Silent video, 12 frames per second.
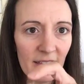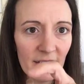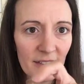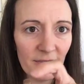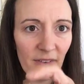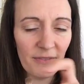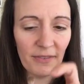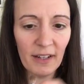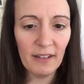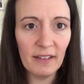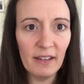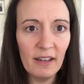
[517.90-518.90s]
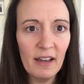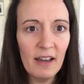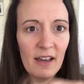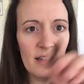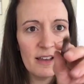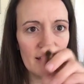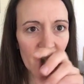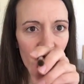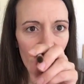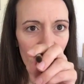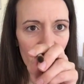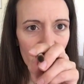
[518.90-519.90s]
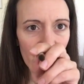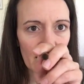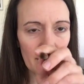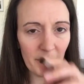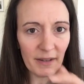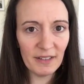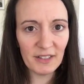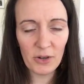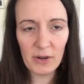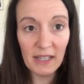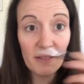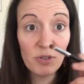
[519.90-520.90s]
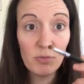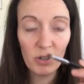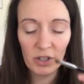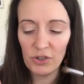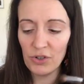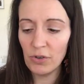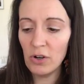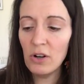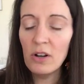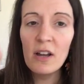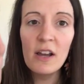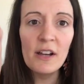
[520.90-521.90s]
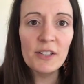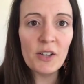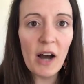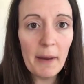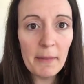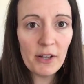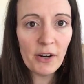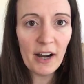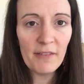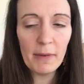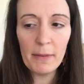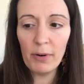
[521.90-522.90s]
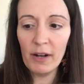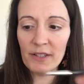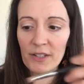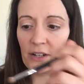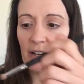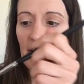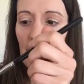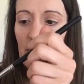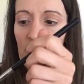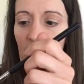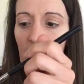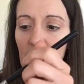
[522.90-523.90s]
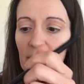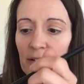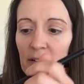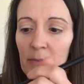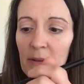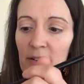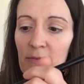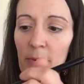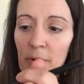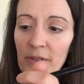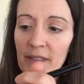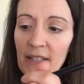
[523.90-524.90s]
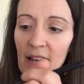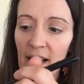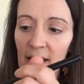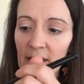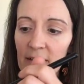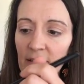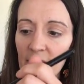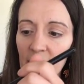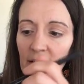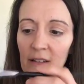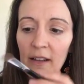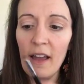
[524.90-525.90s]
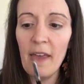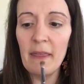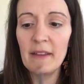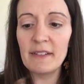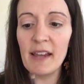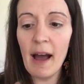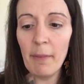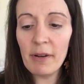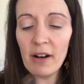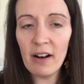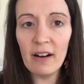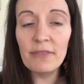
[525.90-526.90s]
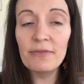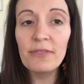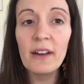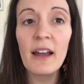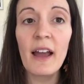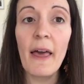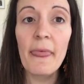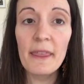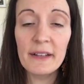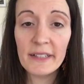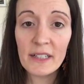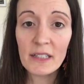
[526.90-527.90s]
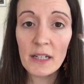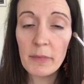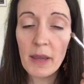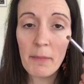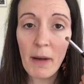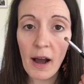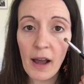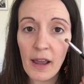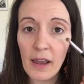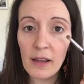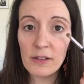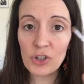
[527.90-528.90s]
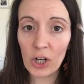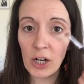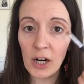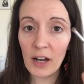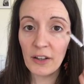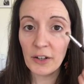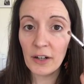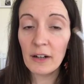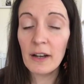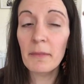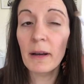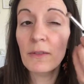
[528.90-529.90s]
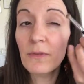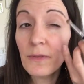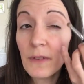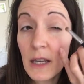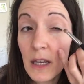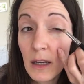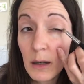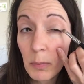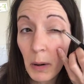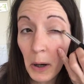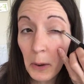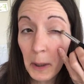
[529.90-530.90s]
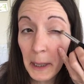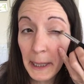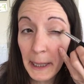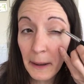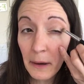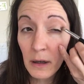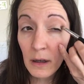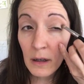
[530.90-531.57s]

and then it's fluffy on the tip. And so it gives you more control. So I'm gonna grab my bronzer and I'm gonna grab a little bit of both sides and then tap it off. And this is gonna be my darker color in my V part right here.